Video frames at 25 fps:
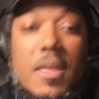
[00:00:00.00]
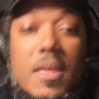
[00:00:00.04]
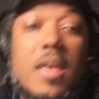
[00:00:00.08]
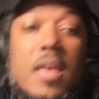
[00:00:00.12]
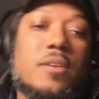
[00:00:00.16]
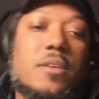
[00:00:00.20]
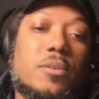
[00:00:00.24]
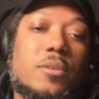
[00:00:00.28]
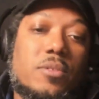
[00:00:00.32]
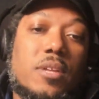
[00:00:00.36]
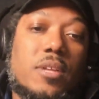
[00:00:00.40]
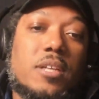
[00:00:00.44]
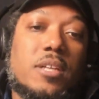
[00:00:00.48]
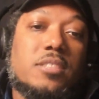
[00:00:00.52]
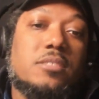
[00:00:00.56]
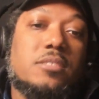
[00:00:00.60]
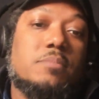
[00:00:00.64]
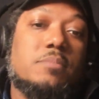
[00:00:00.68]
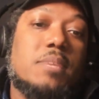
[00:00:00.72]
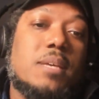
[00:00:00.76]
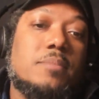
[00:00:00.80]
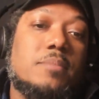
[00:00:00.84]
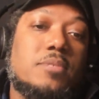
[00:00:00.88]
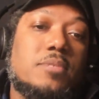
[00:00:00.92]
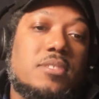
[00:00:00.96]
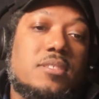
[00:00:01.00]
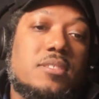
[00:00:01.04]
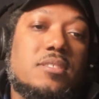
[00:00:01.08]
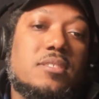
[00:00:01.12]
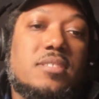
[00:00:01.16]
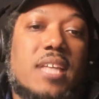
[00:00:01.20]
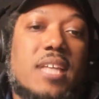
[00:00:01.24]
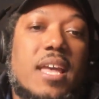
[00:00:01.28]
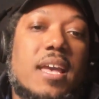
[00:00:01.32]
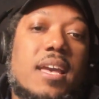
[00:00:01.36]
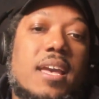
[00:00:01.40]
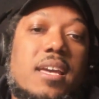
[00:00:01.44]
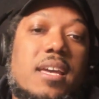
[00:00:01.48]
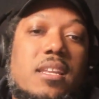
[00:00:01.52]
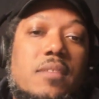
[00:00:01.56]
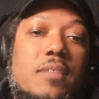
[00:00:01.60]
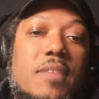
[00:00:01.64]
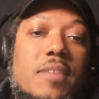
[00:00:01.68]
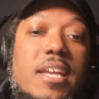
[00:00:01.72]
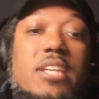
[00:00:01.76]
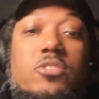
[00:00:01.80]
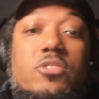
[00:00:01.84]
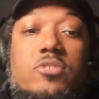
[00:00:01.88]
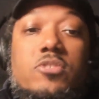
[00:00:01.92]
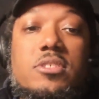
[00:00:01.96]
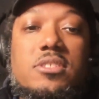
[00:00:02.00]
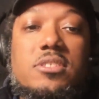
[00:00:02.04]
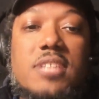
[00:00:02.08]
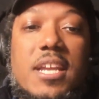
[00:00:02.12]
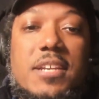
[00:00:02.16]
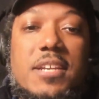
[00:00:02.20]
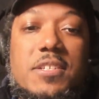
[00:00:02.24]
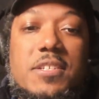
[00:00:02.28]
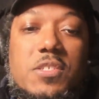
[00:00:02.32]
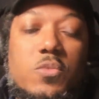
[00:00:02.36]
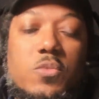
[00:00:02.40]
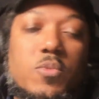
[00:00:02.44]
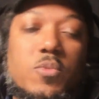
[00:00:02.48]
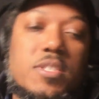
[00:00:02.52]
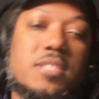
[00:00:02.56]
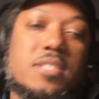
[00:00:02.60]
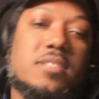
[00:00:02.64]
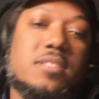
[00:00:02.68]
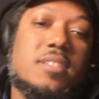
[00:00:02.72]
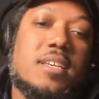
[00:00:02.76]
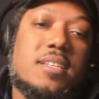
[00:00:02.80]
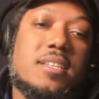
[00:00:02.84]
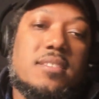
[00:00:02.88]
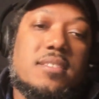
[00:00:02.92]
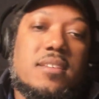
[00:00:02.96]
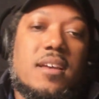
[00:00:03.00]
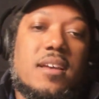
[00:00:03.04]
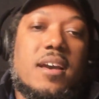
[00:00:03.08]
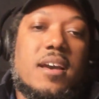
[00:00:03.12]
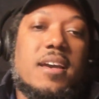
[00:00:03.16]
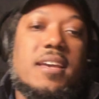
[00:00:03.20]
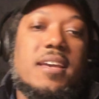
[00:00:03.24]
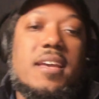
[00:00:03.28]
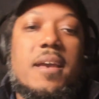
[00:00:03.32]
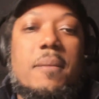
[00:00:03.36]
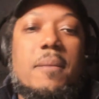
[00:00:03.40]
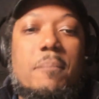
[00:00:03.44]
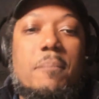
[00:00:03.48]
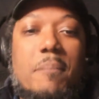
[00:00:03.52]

You'll also be able to stay ahead of industry standards with CSI